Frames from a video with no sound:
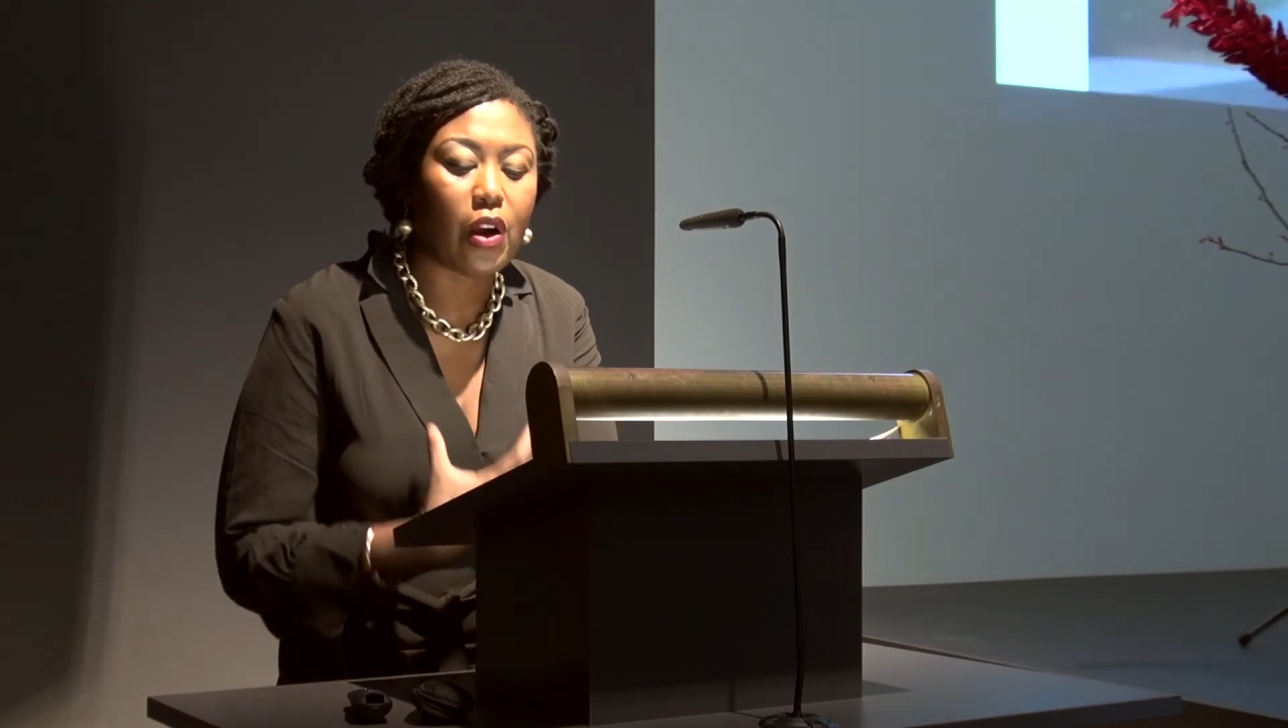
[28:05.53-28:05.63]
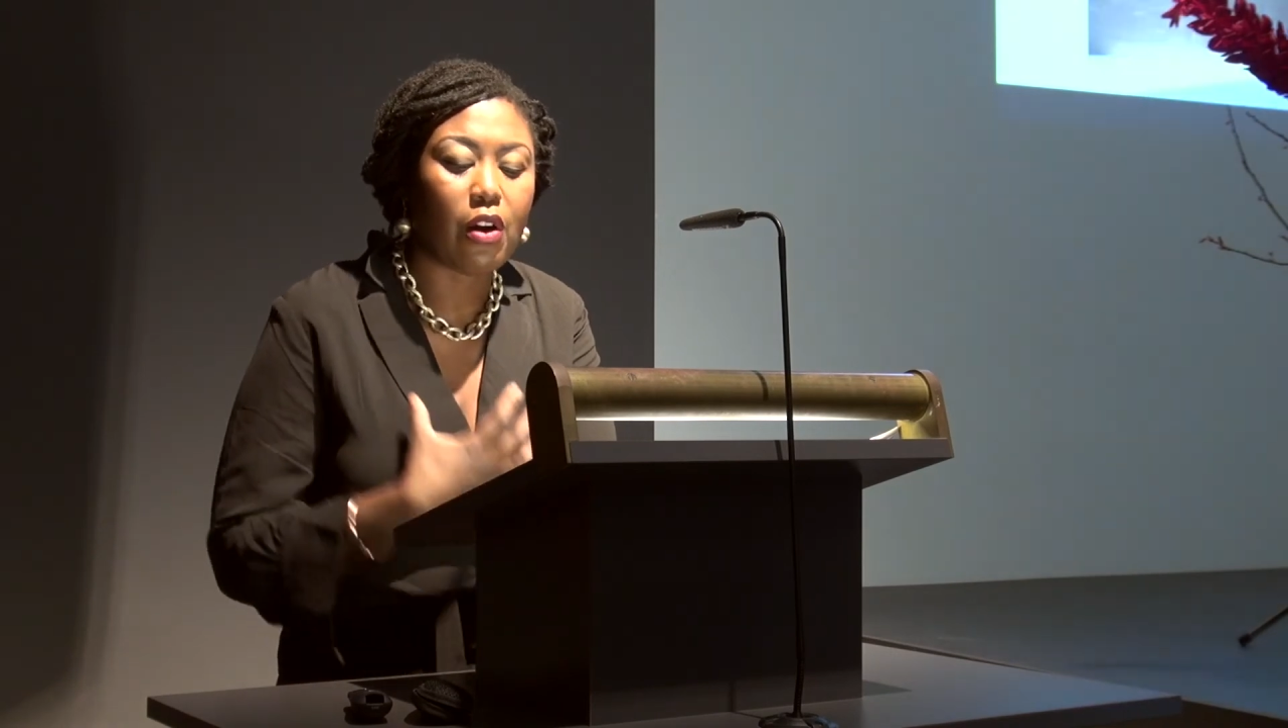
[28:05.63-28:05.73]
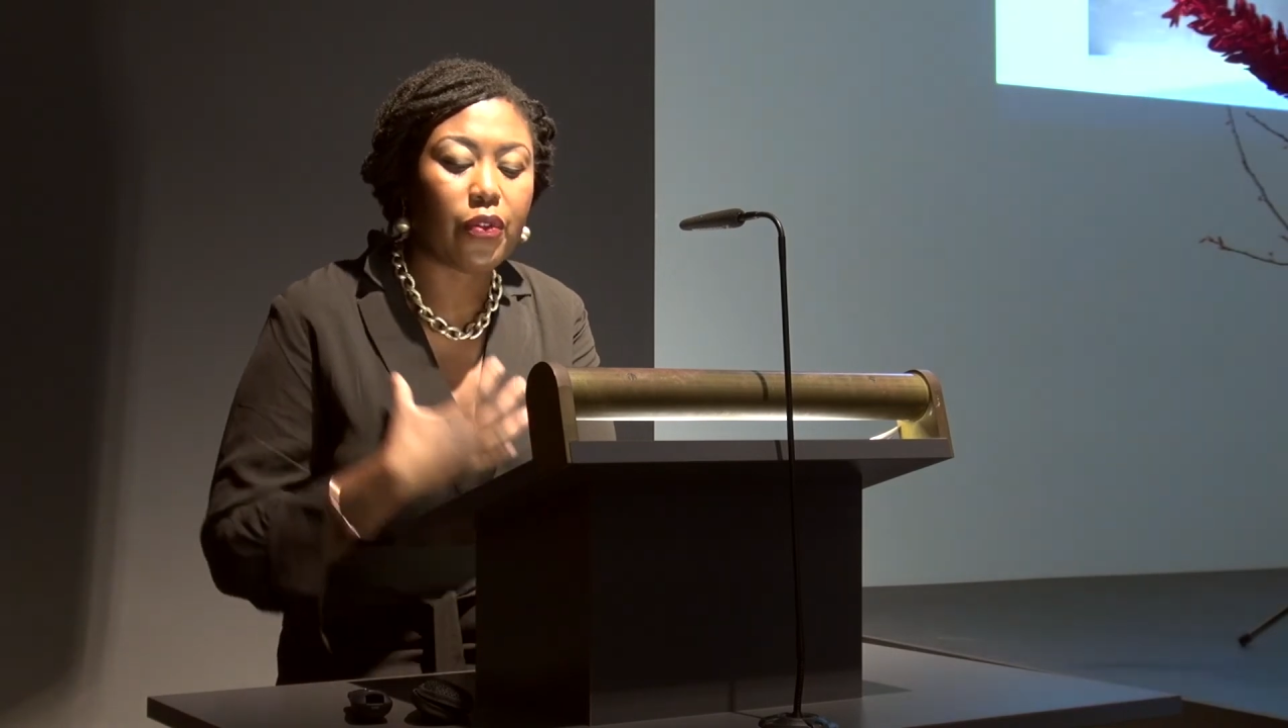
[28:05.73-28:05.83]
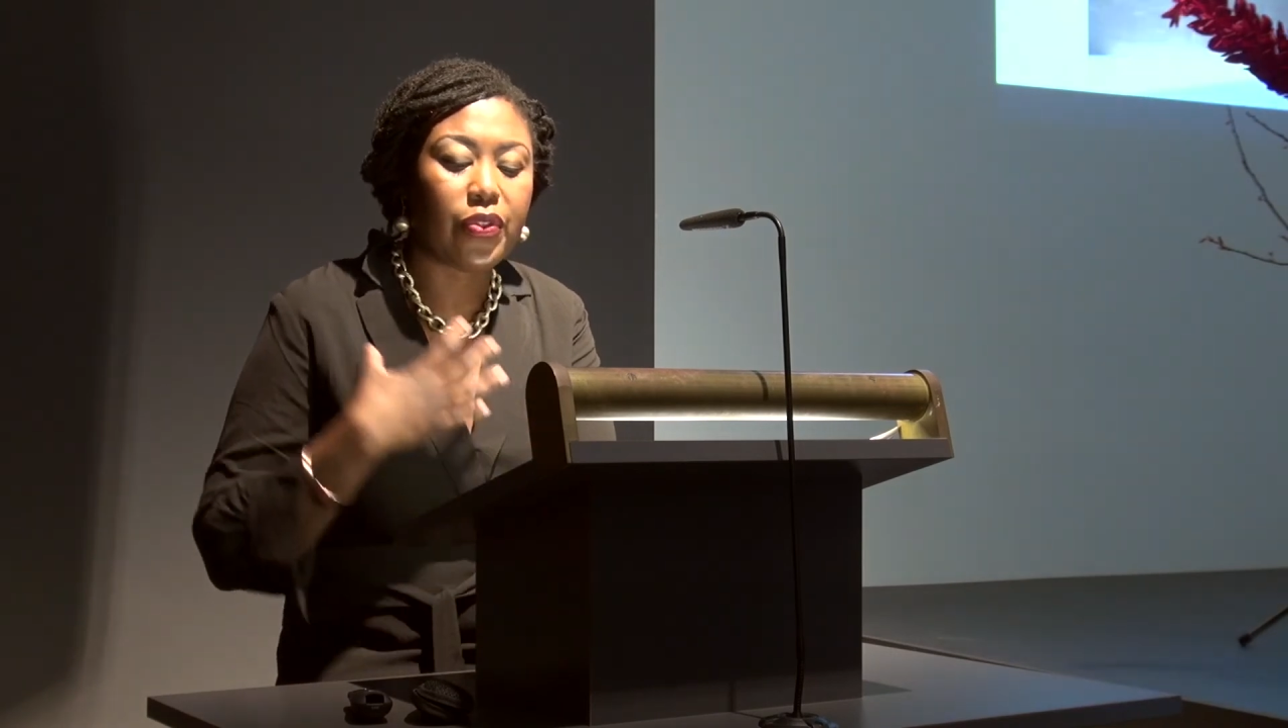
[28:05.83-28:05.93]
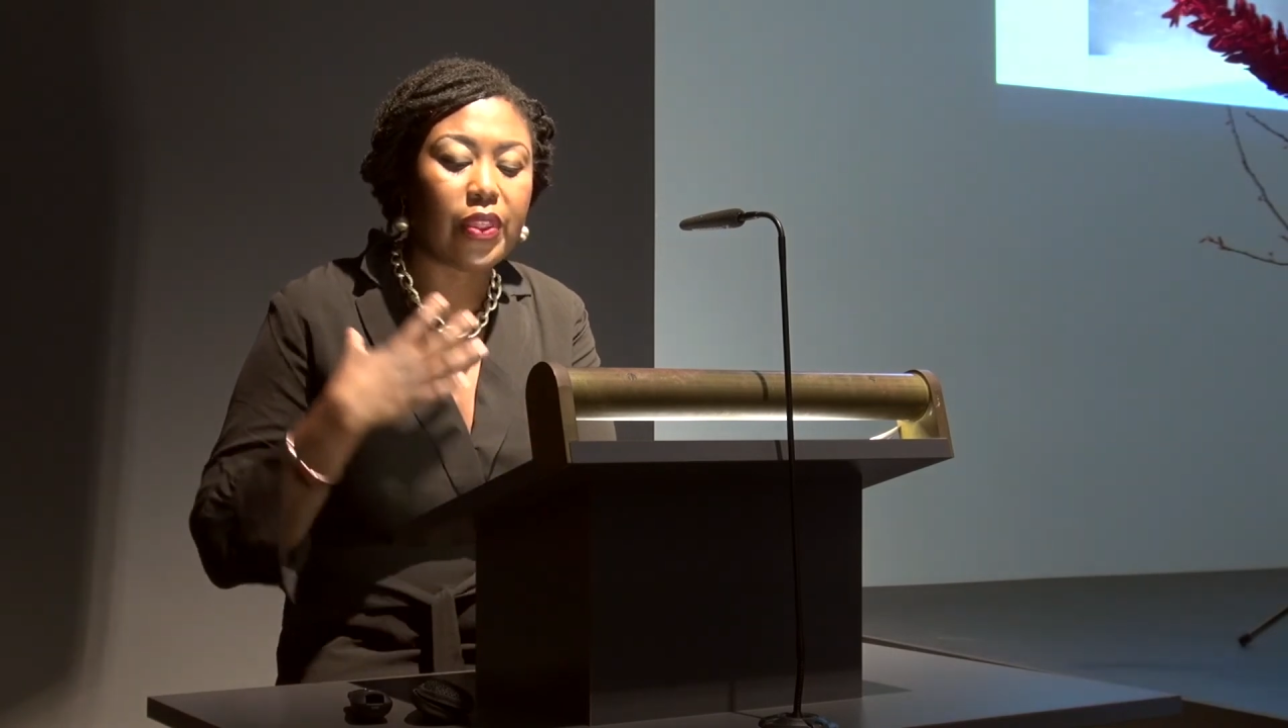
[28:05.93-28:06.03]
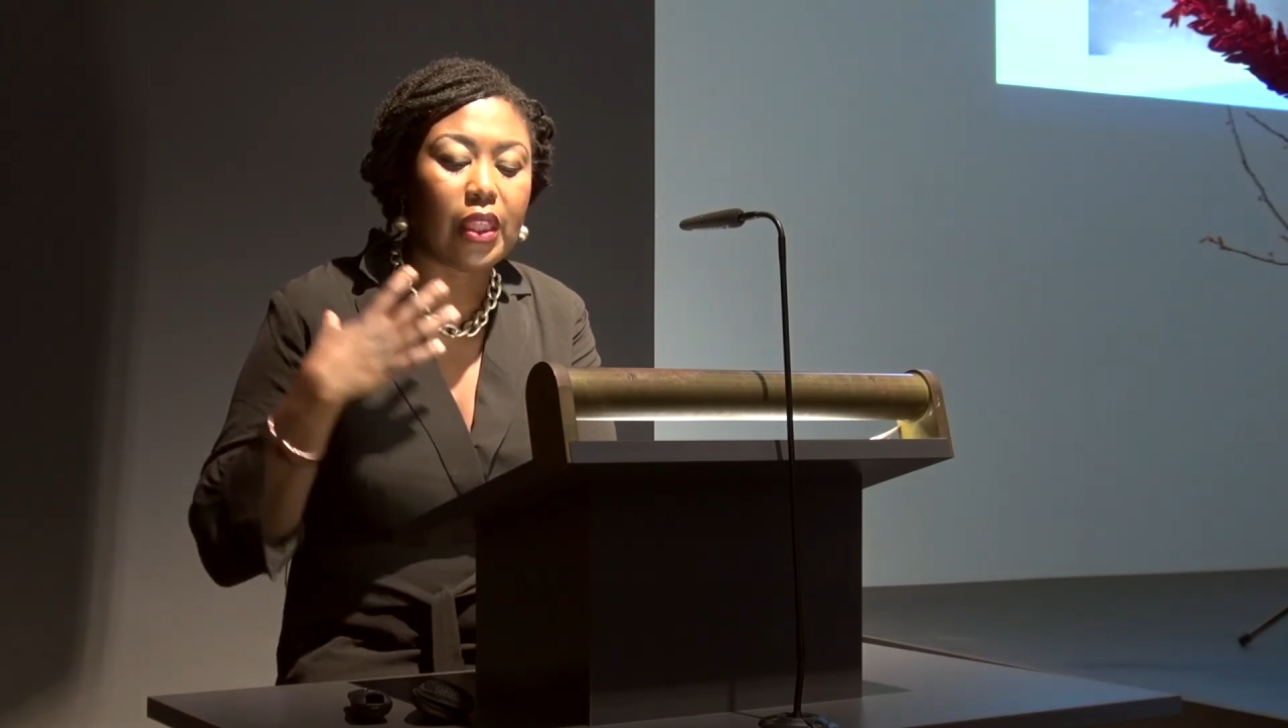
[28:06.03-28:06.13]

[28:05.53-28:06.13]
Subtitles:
of